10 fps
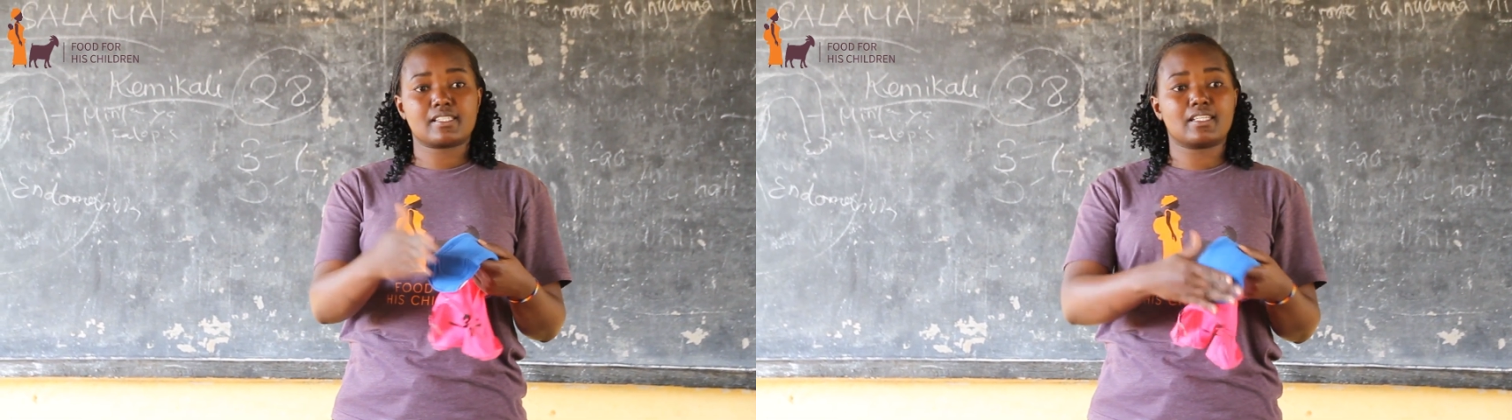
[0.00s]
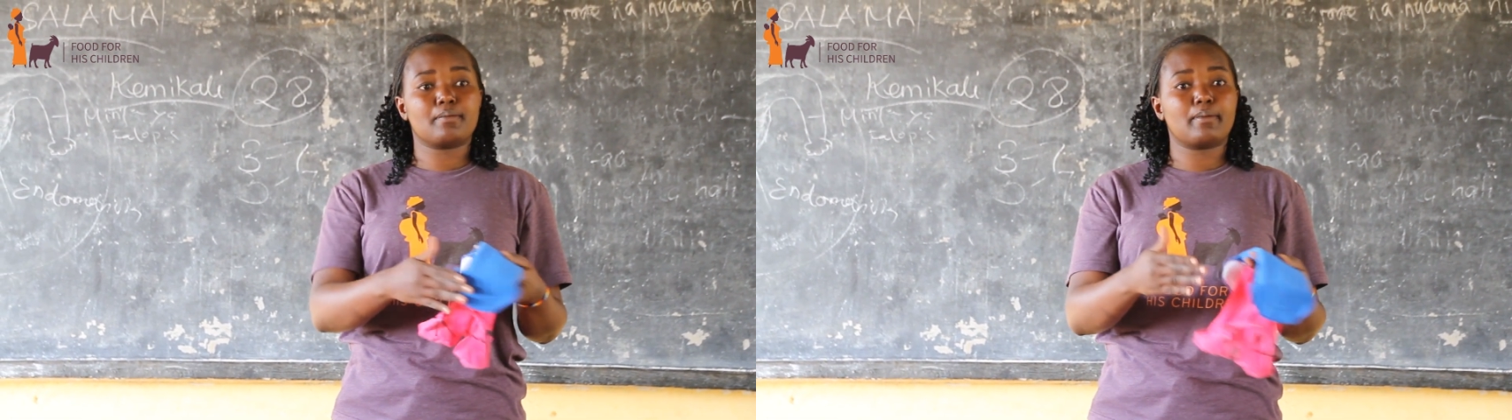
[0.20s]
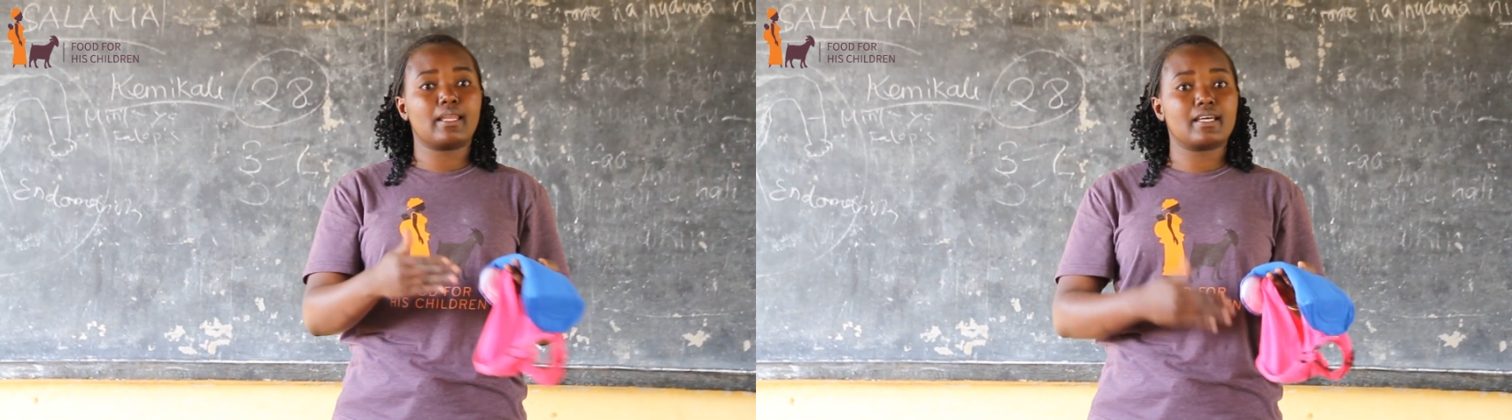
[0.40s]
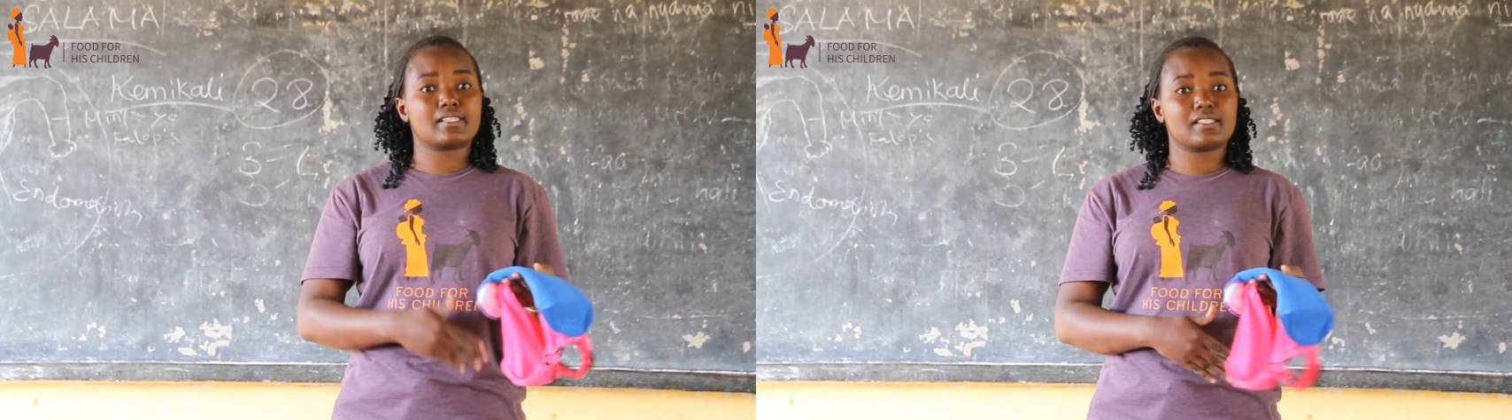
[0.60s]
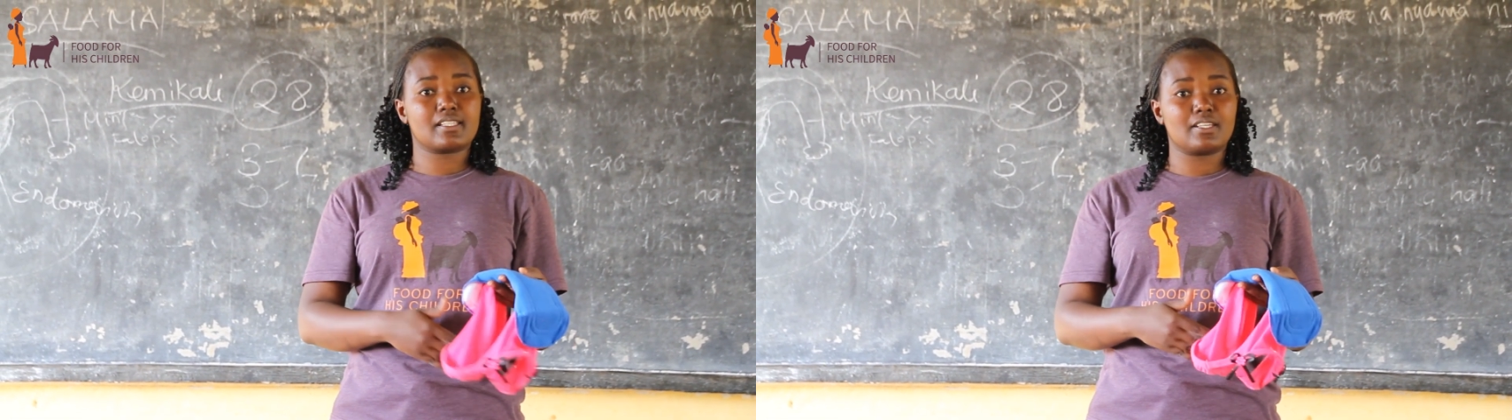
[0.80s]

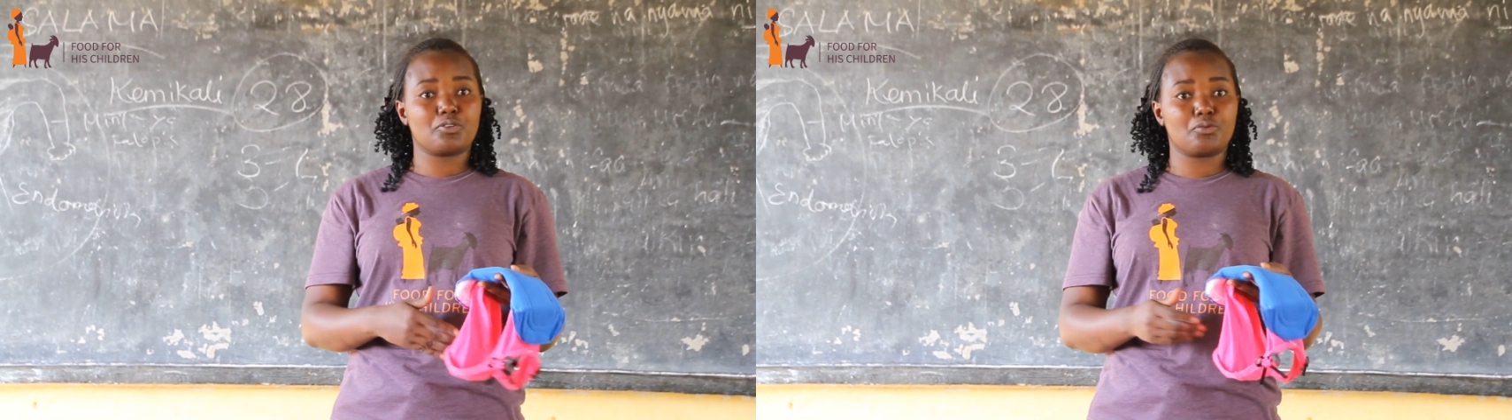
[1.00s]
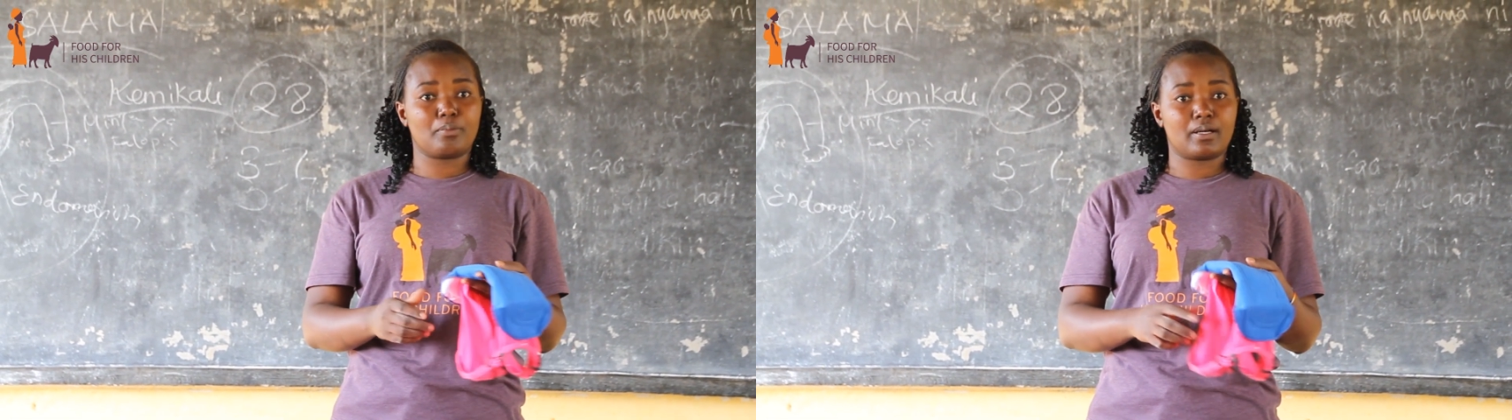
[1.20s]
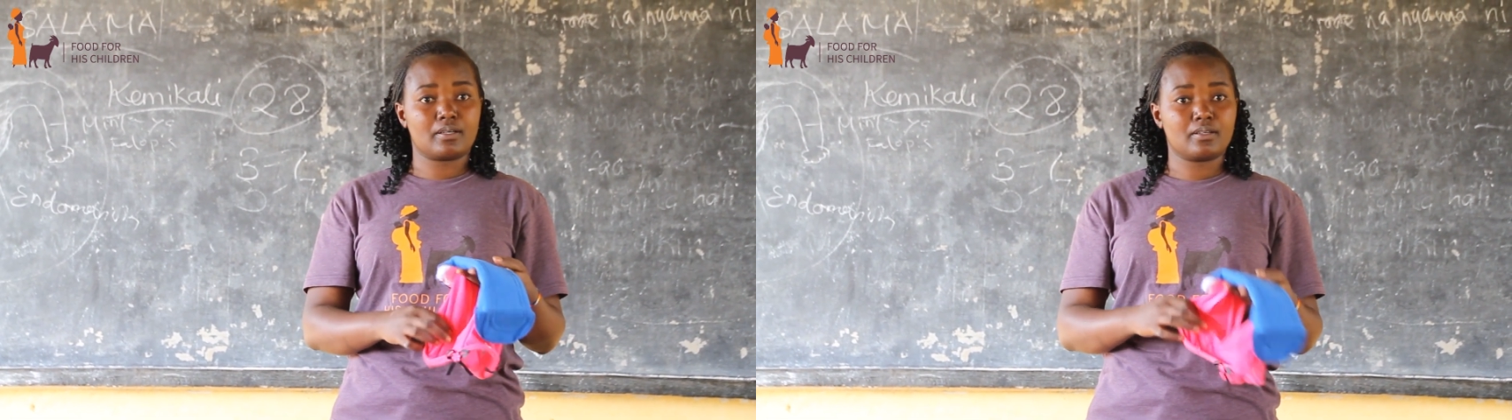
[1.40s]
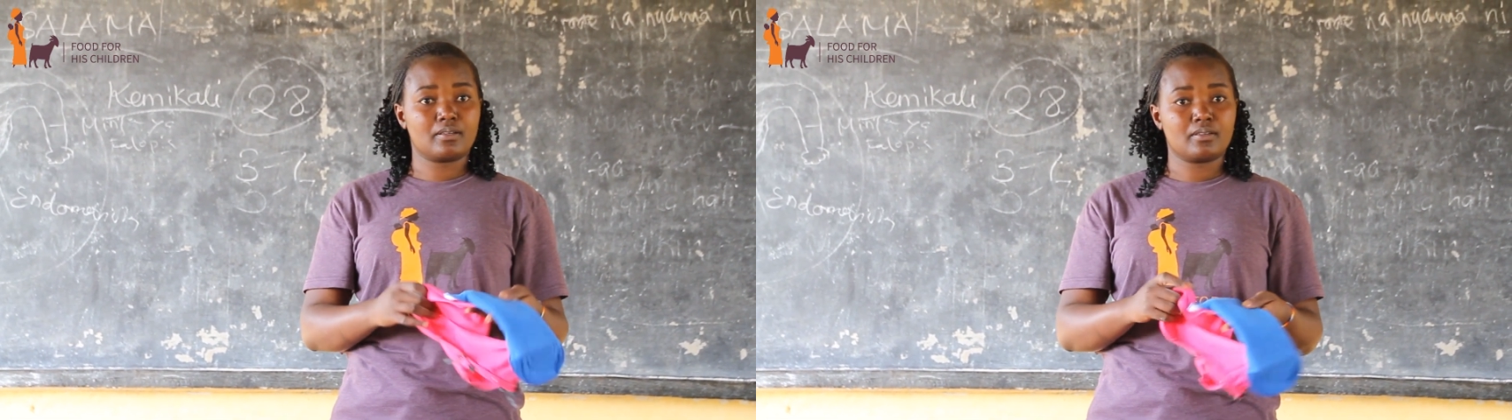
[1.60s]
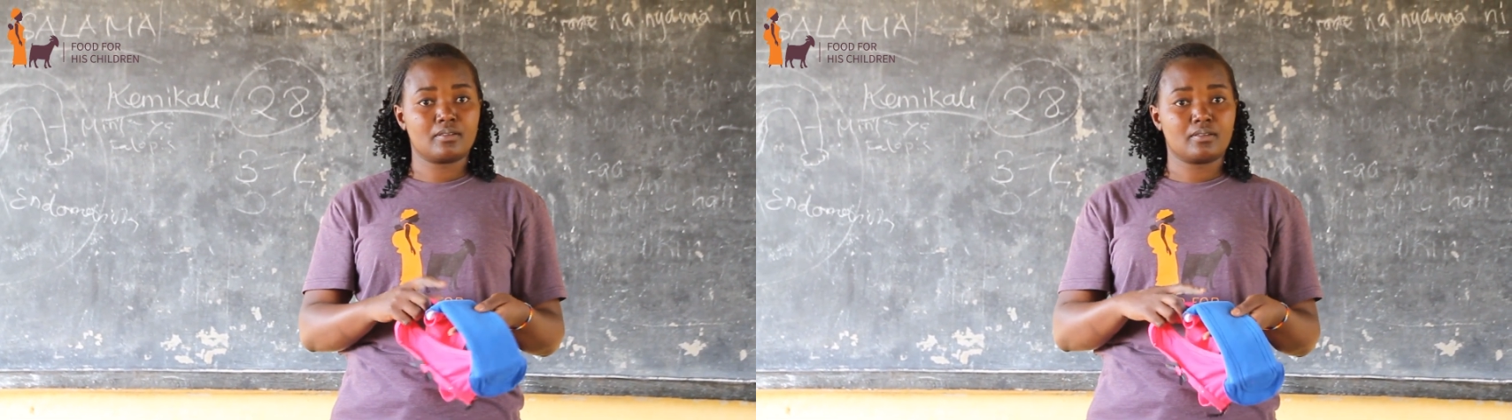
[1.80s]
attendance to the
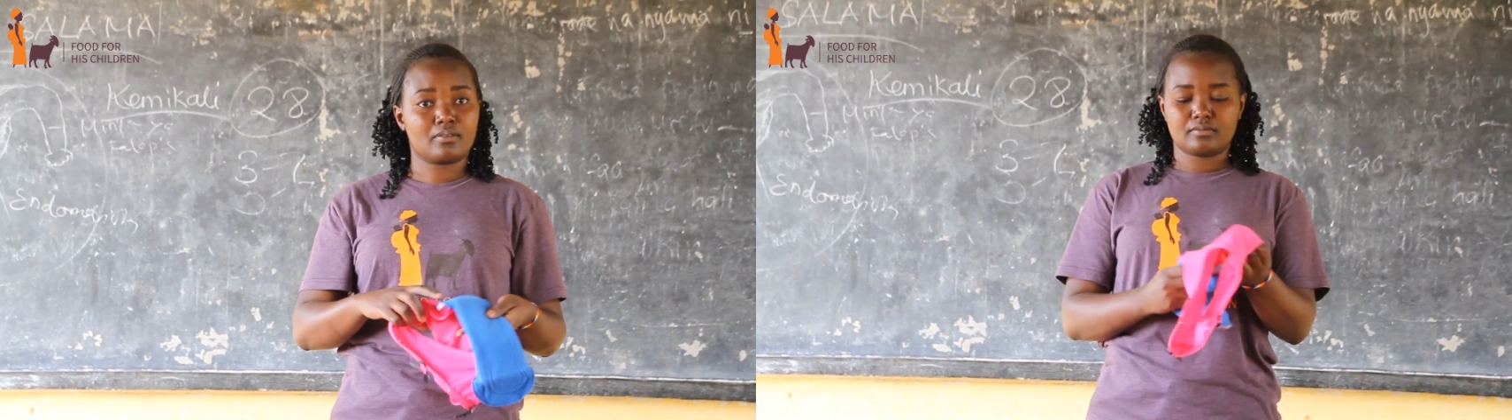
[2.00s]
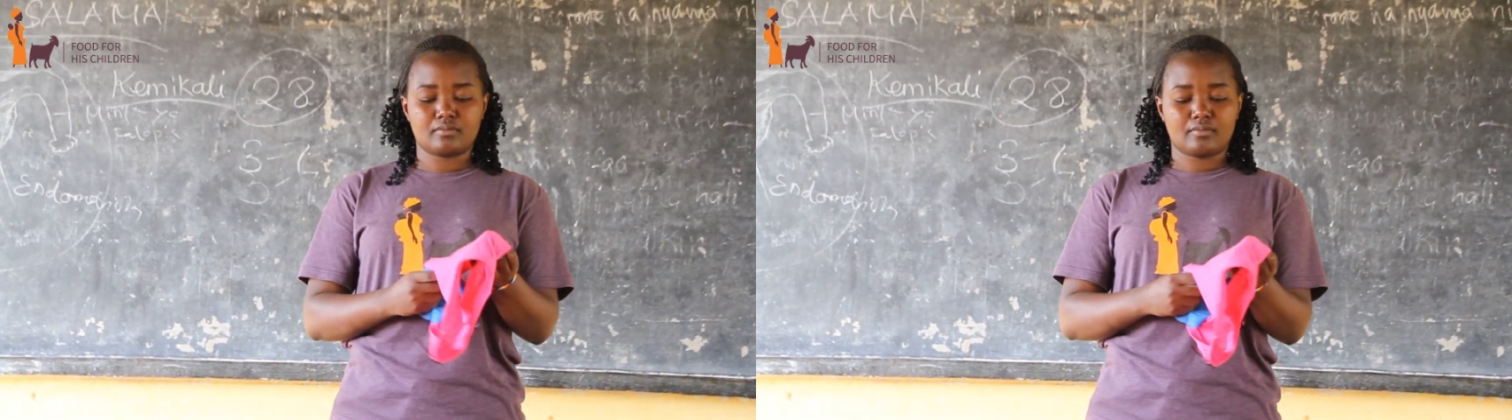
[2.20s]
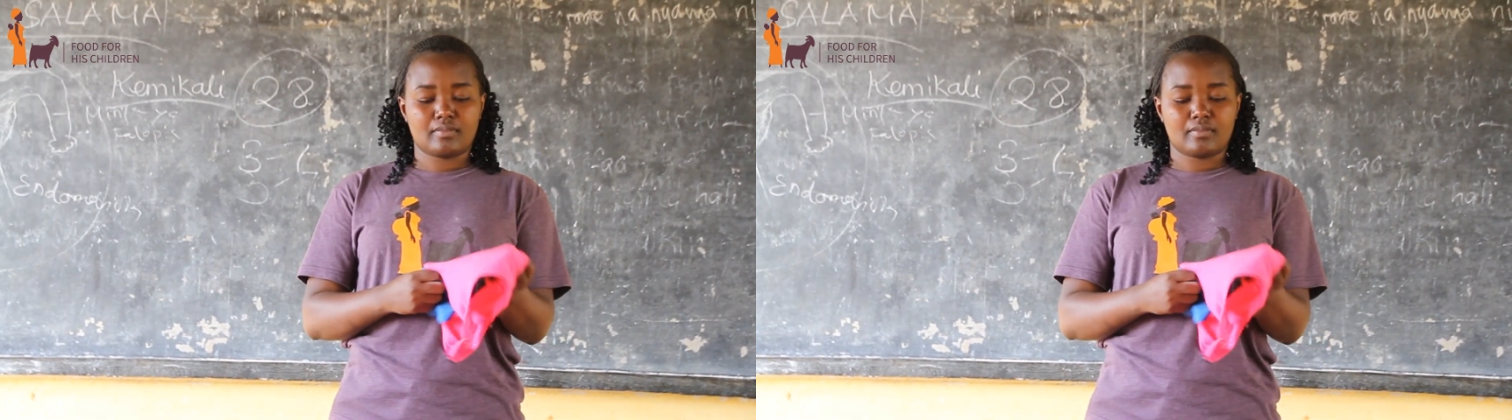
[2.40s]
students.